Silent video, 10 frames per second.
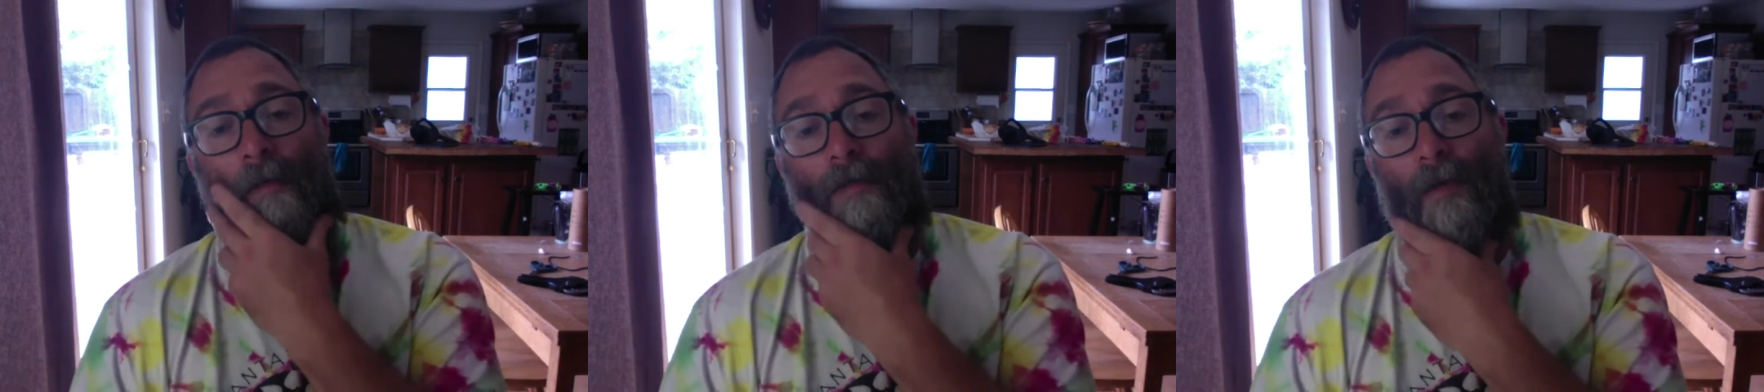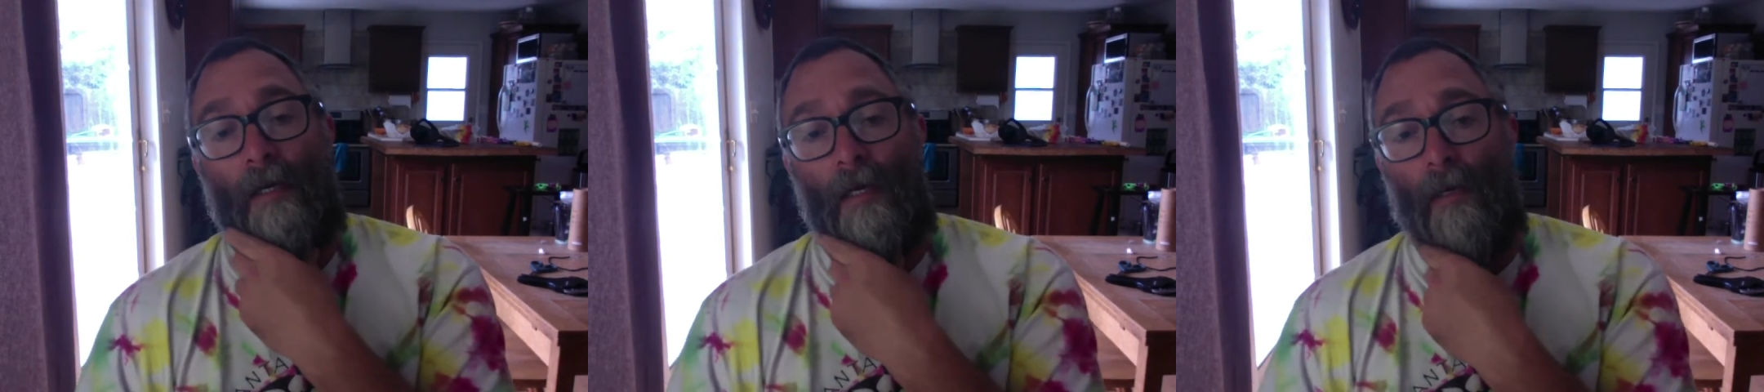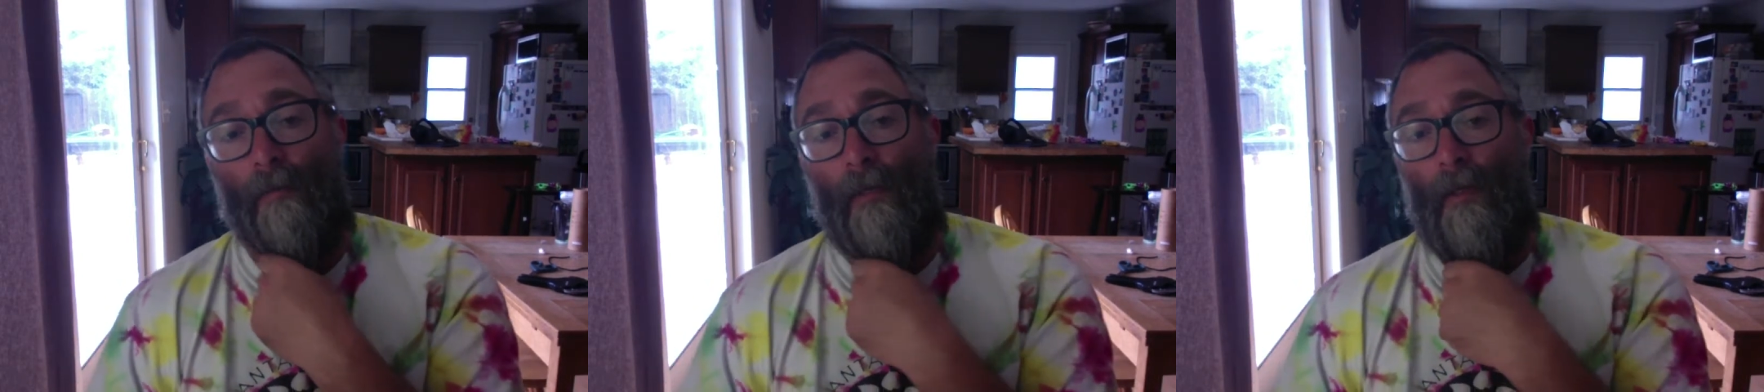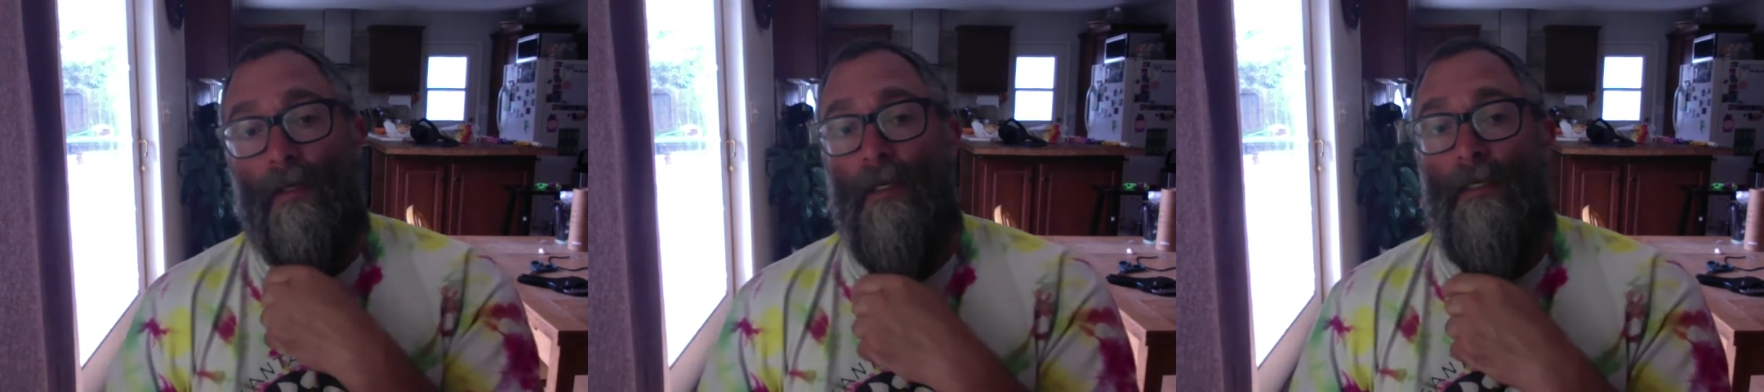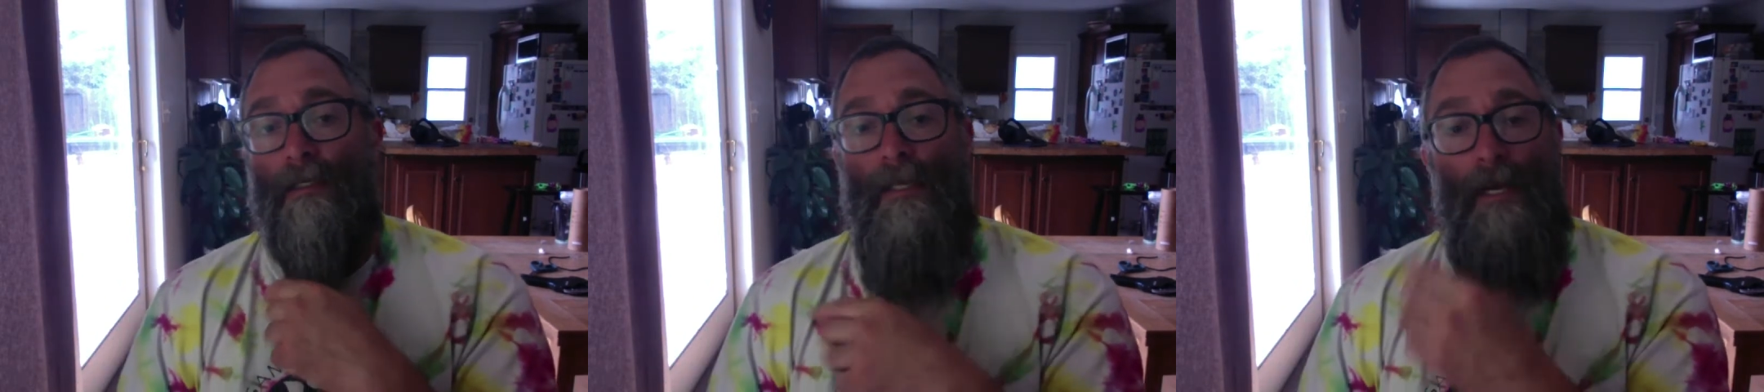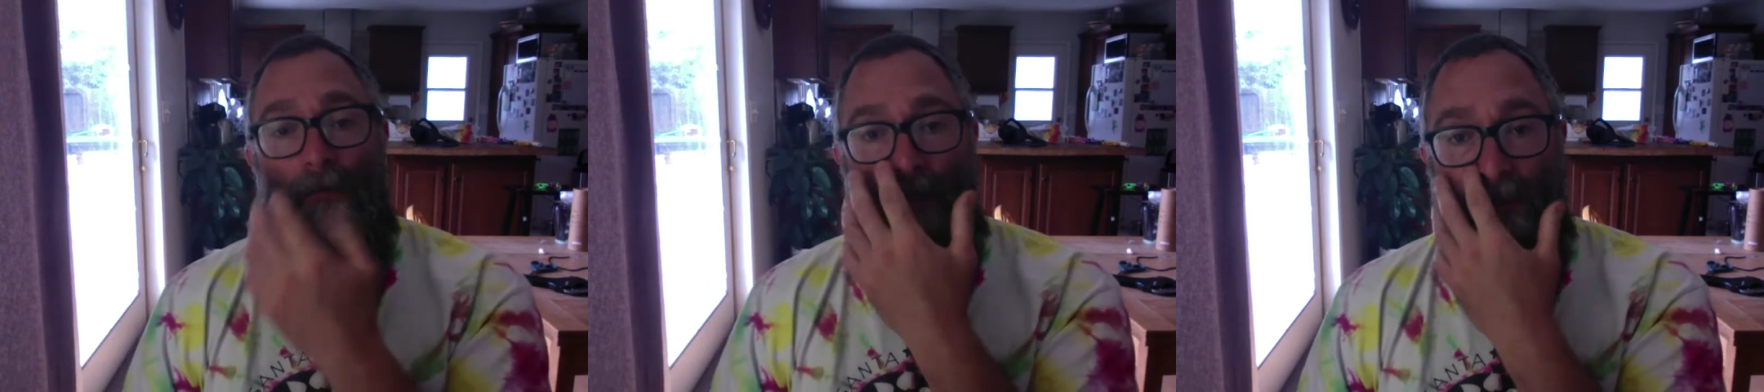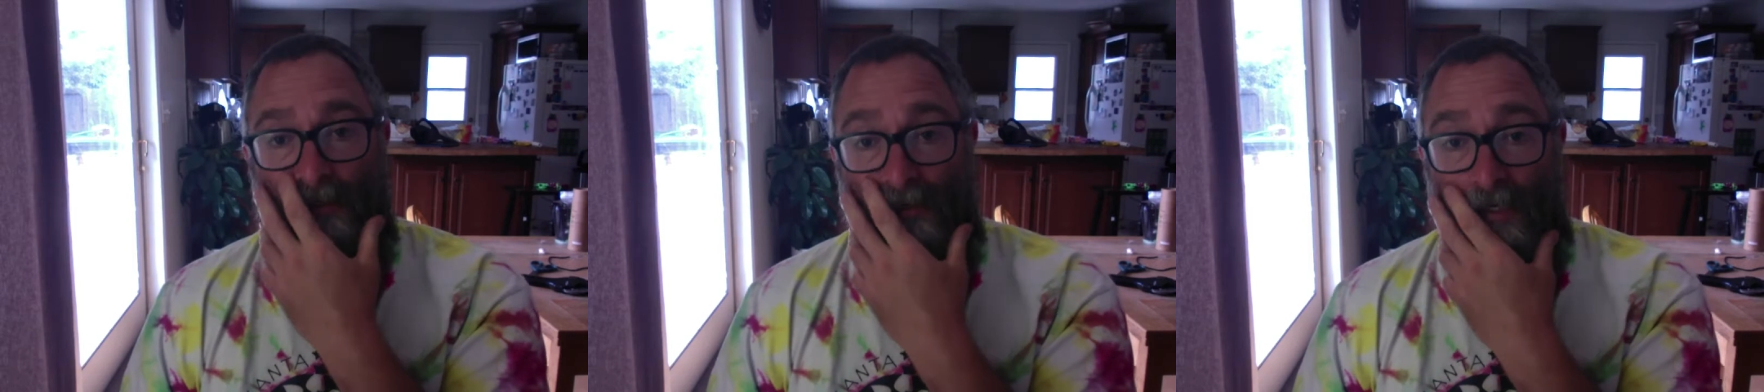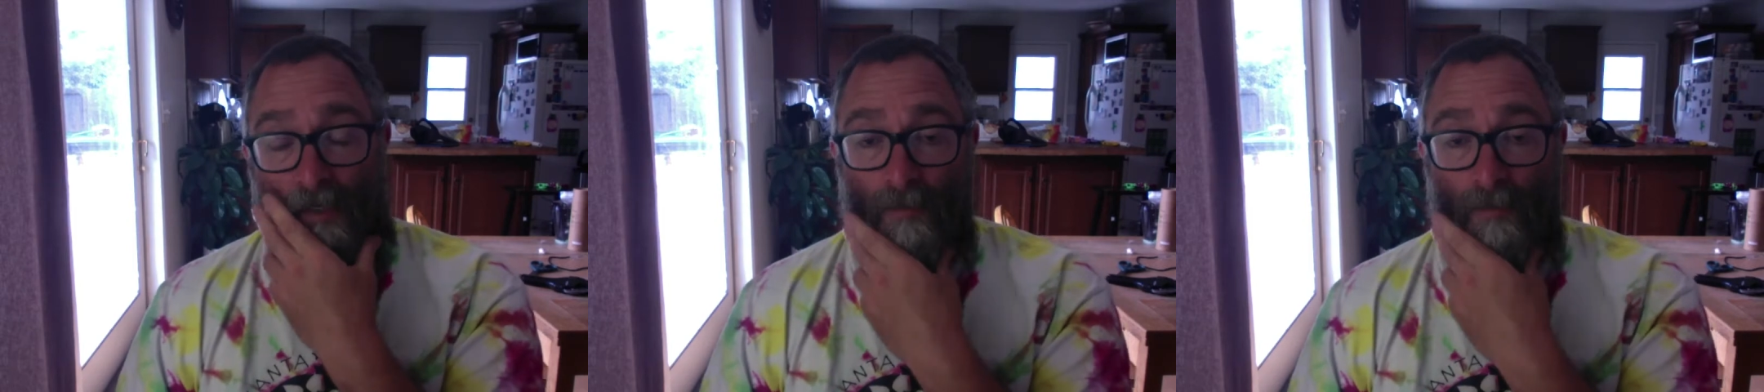I tried to upload these and then I realized the sound